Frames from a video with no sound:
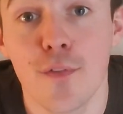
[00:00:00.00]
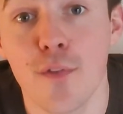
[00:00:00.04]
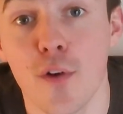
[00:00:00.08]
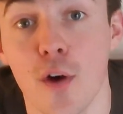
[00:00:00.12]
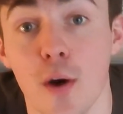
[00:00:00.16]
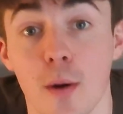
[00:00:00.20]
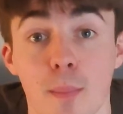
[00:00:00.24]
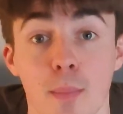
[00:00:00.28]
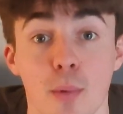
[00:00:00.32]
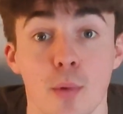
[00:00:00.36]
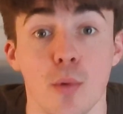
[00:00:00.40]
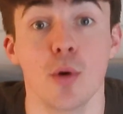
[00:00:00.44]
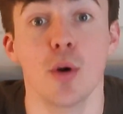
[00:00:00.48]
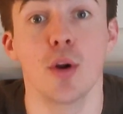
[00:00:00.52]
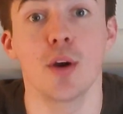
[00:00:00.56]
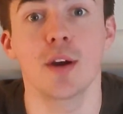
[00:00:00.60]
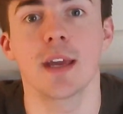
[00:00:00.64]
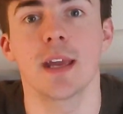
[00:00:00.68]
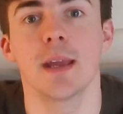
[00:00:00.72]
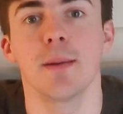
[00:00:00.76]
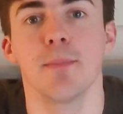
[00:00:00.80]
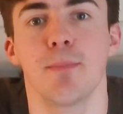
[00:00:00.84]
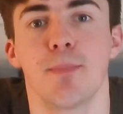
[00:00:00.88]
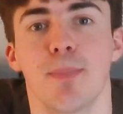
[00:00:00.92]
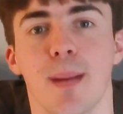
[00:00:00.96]
football,
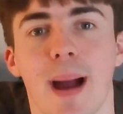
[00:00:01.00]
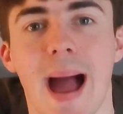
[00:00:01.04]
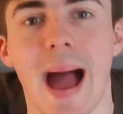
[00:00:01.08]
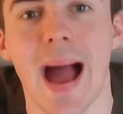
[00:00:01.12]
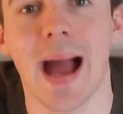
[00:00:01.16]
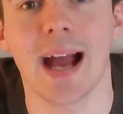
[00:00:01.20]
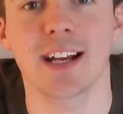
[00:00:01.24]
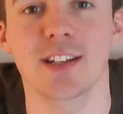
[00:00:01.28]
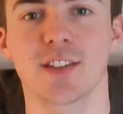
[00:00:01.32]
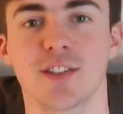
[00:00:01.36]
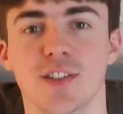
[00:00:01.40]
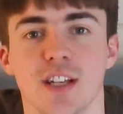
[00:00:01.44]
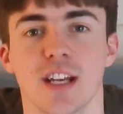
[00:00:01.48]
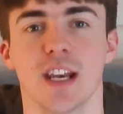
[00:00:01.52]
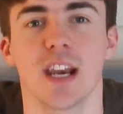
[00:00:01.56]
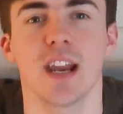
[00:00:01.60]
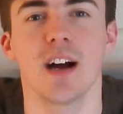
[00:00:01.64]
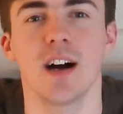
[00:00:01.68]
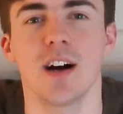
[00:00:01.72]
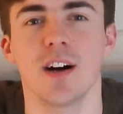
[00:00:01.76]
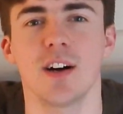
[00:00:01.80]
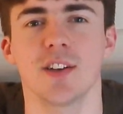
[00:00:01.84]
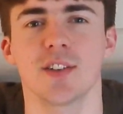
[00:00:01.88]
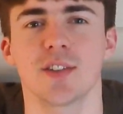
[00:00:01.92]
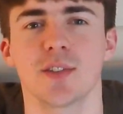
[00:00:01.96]
looking back to
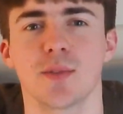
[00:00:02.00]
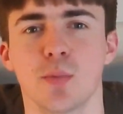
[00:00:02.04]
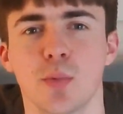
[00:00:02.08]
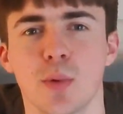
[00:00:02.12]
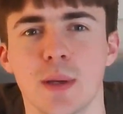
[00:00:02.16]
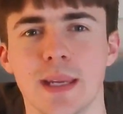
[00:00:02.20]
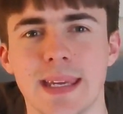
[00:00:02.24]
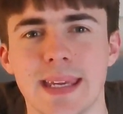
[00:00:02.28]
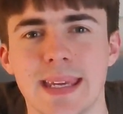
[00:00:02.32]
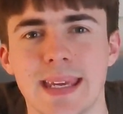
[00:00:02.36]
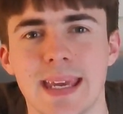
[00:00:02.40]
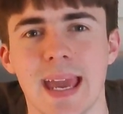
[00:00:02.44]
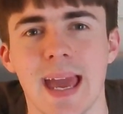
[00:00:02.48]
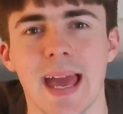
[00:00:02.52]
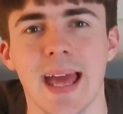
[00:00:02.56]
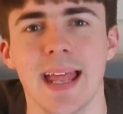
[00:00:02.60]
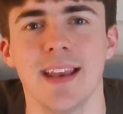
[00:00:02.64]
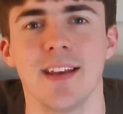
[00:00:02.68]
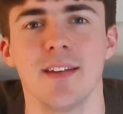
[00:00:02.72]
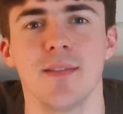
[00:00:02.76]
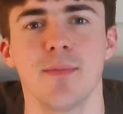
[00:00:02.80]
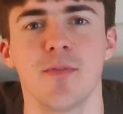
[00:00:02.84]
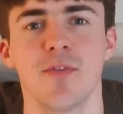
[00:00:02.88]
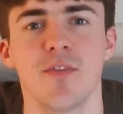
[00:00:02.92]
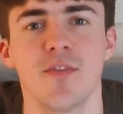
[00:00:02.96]
last
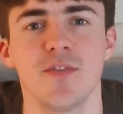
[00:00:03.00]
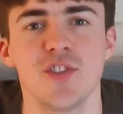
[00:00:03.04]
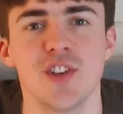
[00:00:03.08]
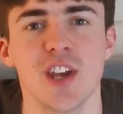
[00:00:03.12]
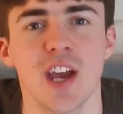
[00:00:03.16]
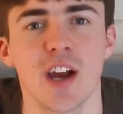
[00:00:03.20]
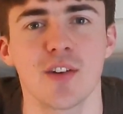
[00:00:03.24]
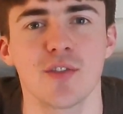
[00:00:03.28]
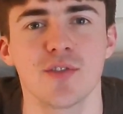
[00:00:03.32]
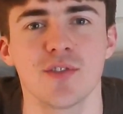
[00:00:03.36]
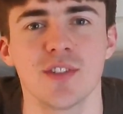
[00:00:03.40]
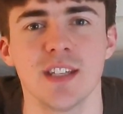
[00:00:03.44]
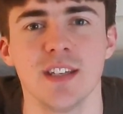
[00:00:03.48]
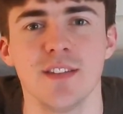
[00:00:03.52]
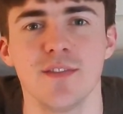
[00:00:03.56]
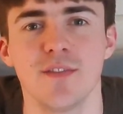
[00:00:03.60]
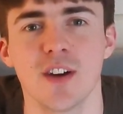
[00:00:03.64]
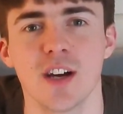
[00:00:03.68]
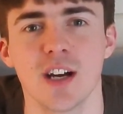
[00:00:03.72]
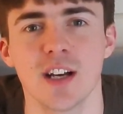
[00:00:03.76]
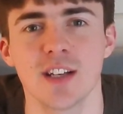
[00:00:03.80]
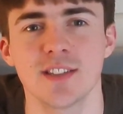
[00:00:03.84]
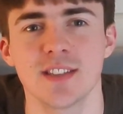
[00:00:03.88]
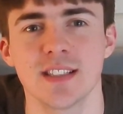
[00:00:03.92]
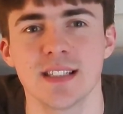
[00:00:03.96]
weekend, Chelsea
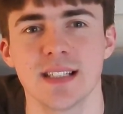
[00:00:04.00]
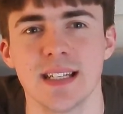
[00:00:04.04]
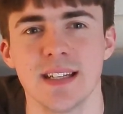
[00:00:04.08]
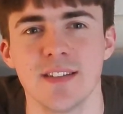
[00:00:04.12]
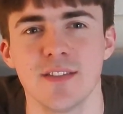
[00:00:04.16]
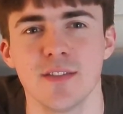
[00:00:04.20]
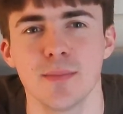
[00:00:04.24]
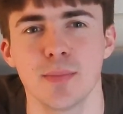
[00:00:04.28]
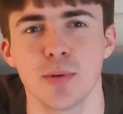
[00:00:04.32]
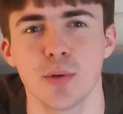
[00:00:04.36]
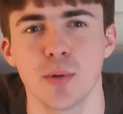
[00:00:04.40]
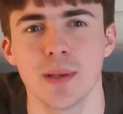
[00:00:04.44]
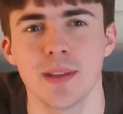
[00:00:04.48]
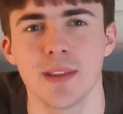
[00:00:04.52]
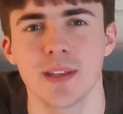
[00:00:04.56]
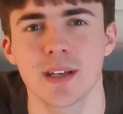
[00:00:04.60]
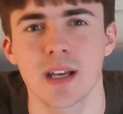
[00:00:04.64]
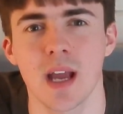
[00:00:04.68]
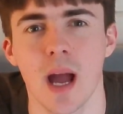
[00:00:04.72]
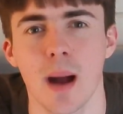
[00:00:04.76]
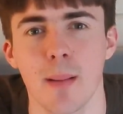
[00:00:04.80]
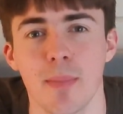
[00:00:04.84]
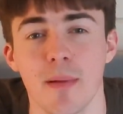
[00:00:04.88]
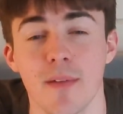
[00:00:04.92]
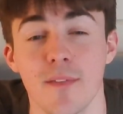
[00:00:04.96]
versus Liverpool in the
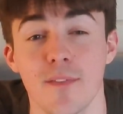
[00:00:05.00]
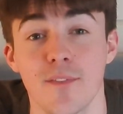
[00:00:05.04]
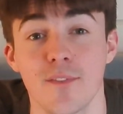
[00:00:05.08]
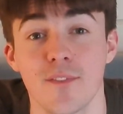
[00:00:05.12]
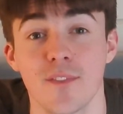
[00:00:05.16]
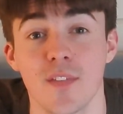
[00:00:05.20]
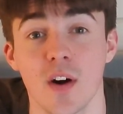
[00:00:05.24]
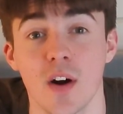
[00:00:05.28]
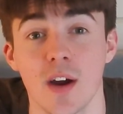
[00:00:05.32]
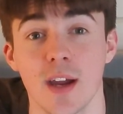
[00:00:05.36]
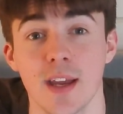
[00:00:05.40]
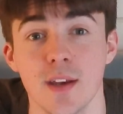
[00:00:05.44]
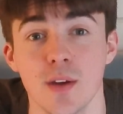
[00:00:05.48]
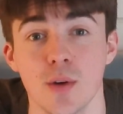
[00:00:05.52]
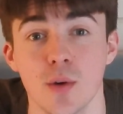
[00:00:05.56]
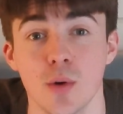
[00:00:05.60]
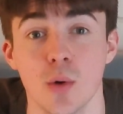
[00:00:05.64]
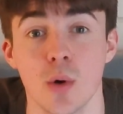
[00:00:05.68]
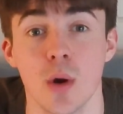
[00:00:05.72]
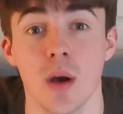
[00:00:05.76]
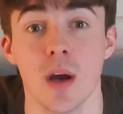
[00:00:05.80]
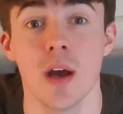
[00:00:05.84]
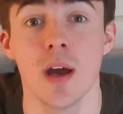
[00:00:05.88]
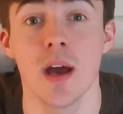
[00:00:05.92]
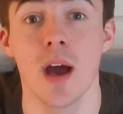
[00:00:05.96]
cup
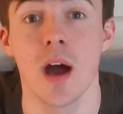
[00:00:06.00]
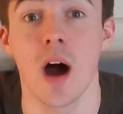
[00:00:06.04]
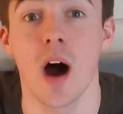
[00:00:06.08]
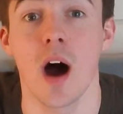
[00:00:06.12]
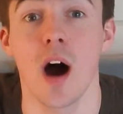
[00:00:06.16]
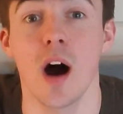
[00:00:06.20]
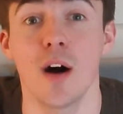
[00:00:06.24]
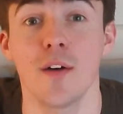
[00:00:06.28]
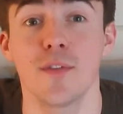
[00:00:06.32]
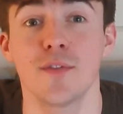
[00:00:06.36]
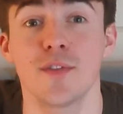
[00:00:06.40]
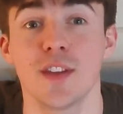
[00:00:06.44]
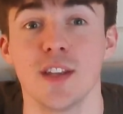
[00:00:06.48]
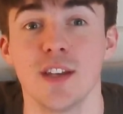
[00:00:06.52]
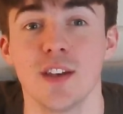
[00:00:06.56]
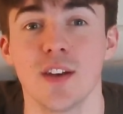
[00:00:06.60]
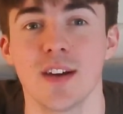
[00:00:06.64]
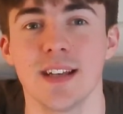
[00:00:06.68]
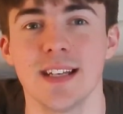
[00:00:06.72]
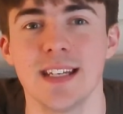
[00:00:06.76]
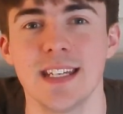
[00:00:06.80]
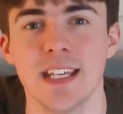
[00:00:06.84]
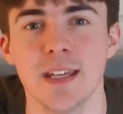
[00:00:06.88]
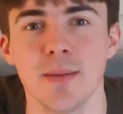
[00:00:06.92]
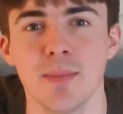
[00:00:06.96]
final. After
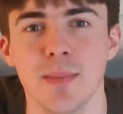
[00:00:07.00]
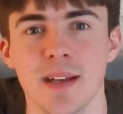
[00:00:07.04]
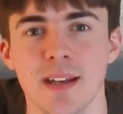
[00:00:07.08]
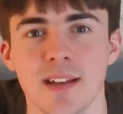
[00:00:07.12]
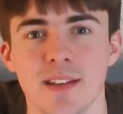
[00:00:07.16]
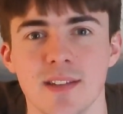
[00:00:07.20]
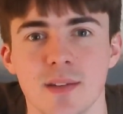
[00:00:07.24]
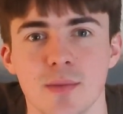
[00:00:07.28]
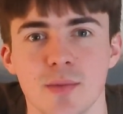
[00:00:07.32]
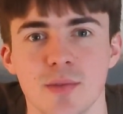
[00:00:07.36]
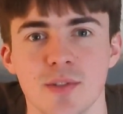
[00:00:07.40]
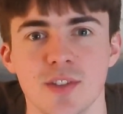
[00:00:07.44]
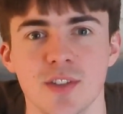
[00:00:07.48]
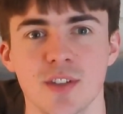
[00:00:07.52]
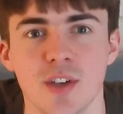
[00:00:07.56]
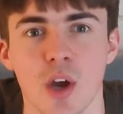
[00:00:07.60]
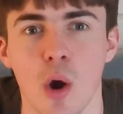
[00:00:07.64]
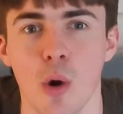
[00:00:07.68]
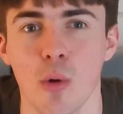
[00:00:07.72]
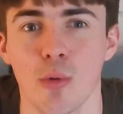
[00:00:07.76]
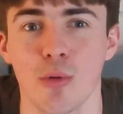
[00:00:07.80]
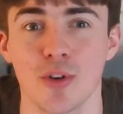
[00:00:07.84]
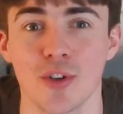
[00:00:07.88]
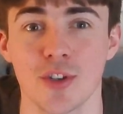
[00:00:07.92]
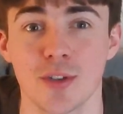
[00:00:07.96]
90 minutes it was
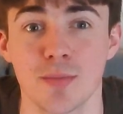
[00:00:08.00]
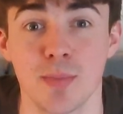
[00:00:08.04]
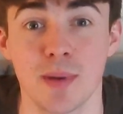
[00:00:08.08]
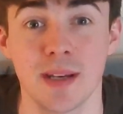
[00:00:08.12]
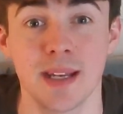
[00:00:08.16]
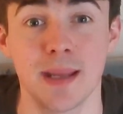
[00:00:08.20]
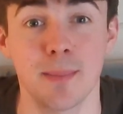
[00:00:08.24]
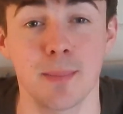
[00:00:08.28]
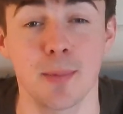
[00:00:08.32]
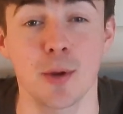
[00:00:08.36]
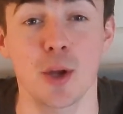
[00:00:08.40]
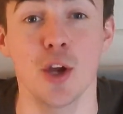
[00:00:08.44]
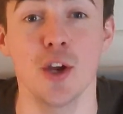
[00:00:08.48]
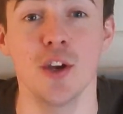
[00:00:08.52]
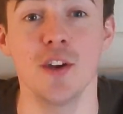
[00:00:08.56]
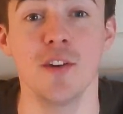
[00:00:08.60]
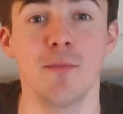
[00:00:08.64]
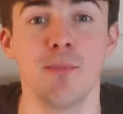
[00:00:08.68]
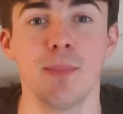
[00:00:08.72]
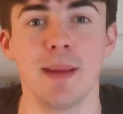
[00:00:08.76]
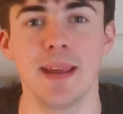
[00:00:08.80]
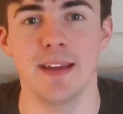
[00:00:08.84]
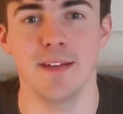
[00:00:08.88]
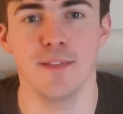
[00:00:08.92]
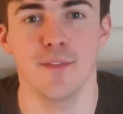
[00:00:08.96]
goalless, but it could have
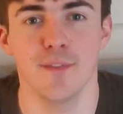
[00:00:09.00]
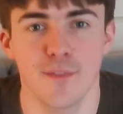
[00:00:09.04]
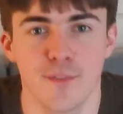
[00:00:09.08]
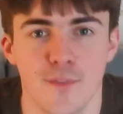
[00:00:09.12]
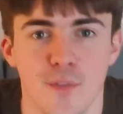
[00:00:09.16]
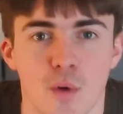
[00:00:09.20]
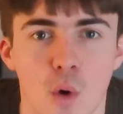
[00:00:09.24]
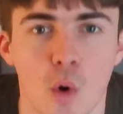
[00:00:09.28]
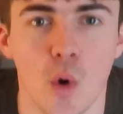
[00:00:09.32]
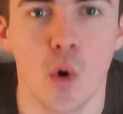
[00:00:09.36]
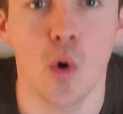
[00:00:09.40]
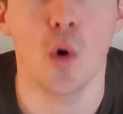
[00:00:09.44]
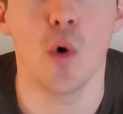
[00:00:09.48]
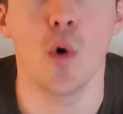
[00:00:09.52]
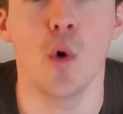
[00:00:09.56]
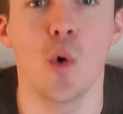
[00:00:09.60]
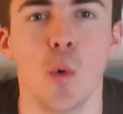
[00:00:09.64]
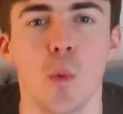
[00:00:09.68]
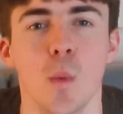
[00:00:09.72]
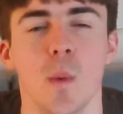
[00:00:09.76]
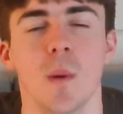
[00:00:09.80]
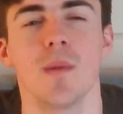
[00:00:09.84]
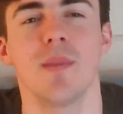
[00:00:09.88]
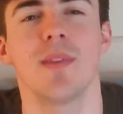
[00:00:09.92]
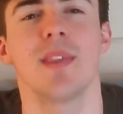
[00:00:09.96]
been 4-all
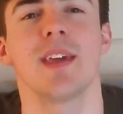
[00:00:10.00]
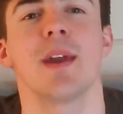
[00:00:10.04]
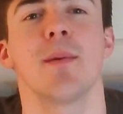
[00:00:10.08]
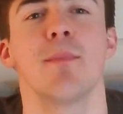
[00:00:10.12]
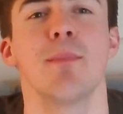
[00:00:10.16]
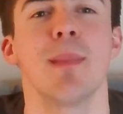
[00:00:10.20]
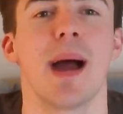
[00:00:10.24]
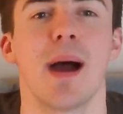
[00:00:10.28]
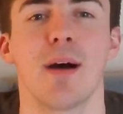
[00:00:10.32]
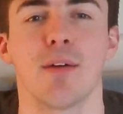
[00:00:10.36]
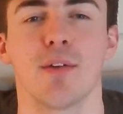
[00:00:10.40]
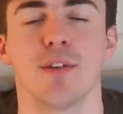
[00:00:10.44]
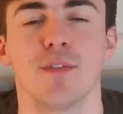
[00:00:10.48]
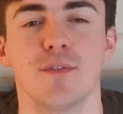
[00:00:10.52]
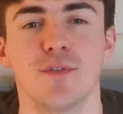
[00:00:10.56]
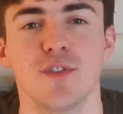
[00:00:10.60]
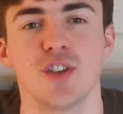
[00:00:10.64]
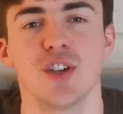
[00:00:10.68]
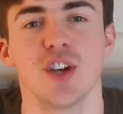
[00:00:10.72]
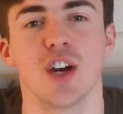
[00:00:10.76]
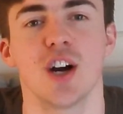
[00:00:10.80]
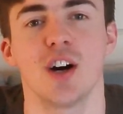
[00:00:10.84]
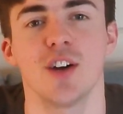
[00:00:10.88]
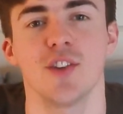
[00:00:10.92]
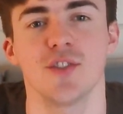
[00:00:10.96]
with the amount of
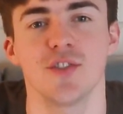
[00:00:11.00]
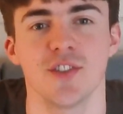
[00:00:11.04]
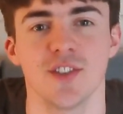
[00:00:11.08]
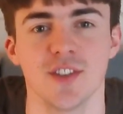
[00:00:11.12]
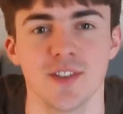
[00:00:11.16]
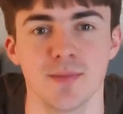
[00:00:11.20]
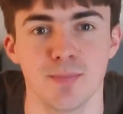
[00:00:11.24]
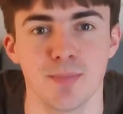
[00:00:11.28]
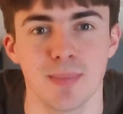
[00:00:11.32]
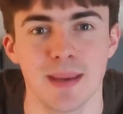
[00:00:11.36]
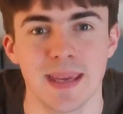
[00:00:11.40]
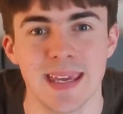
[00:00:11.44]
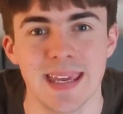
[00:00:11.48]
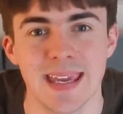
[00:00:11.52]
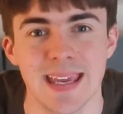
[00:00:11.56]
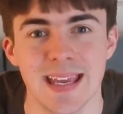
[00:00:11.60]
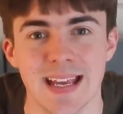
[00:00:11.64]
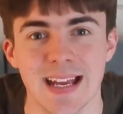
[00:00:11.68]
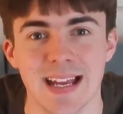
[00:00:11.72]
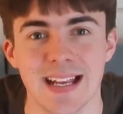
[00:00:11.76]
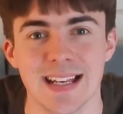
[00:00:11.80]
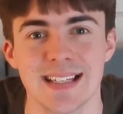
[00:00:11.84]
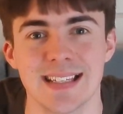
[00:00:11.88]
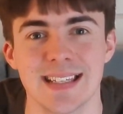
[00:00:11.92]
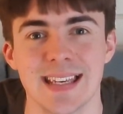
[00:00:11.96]
chances
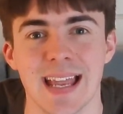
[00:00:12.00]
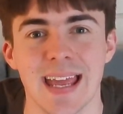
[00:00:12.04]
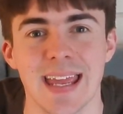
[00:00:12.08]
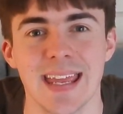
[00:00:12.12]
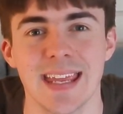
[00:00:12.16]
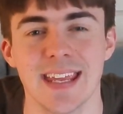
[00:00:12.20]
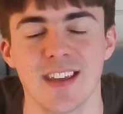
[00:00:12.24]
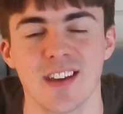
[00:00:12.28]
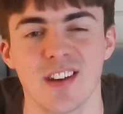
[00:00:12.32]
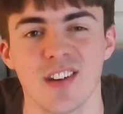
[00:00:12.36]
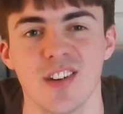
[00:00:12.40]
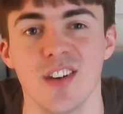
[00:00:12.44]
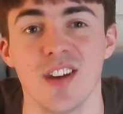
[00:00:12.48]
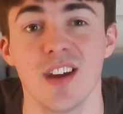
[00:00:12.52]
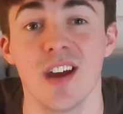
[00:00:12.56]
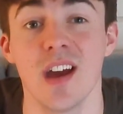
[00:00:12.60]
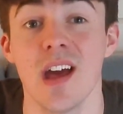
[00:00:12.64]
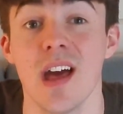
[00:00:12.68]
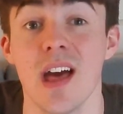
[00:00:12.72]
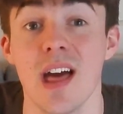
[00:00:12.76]
being taken.